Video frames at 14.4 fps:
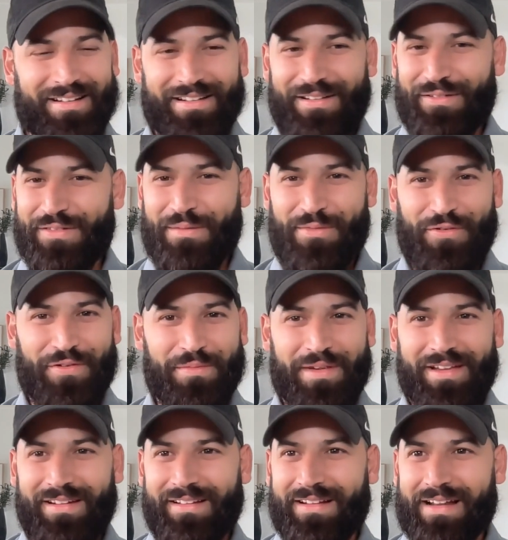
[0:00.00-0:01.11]
I love that movie,
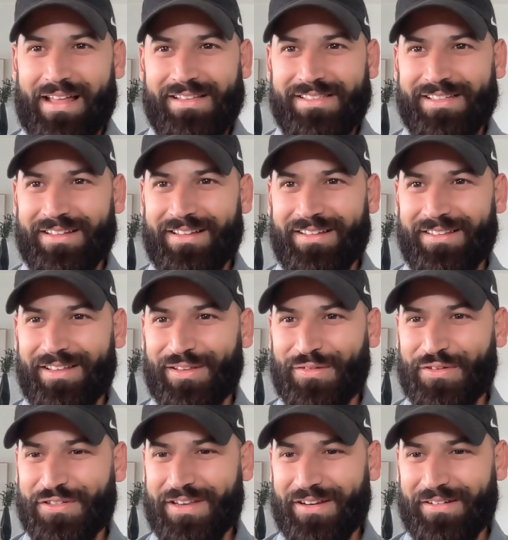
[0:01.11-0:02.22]
man. A classic. Thanks
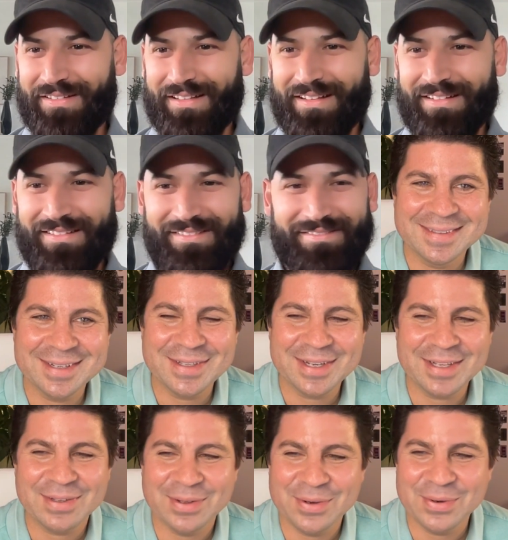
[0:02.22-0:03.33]
for sharing that. yeah, they
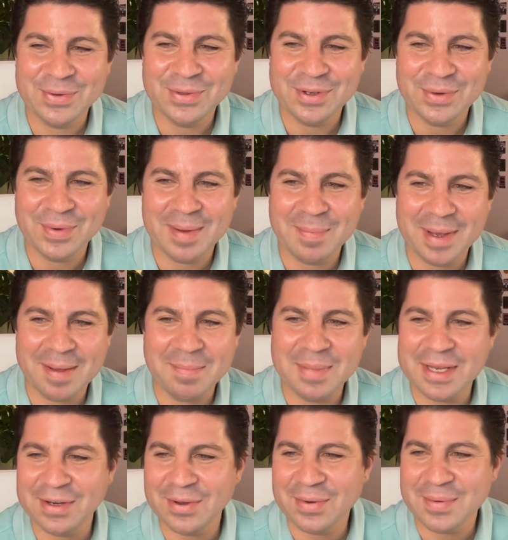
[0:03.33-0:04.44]
got to learn who the great
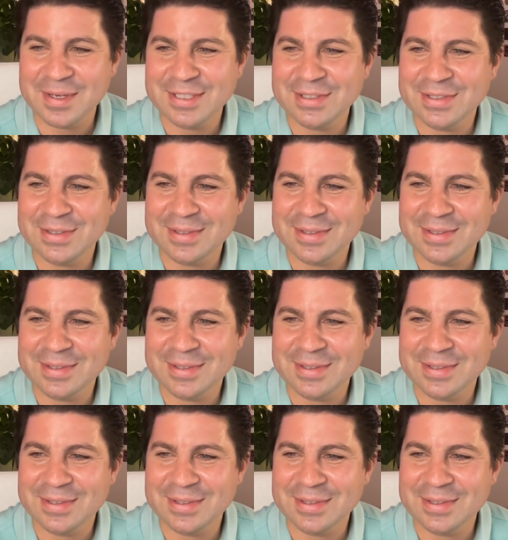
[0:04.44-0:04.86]
Bambino was.